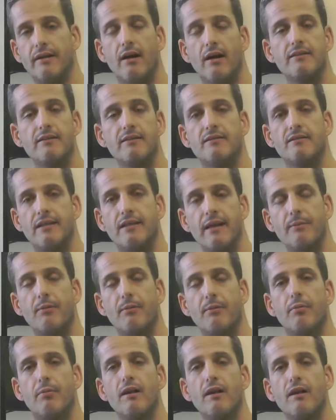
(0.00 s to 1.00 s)

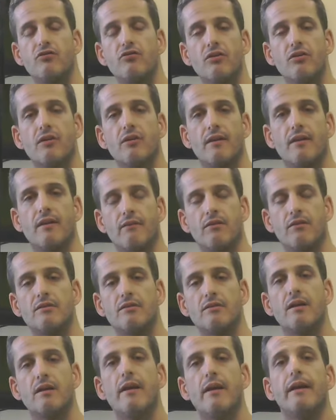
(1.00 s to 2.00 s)
unstable blood sugar levels,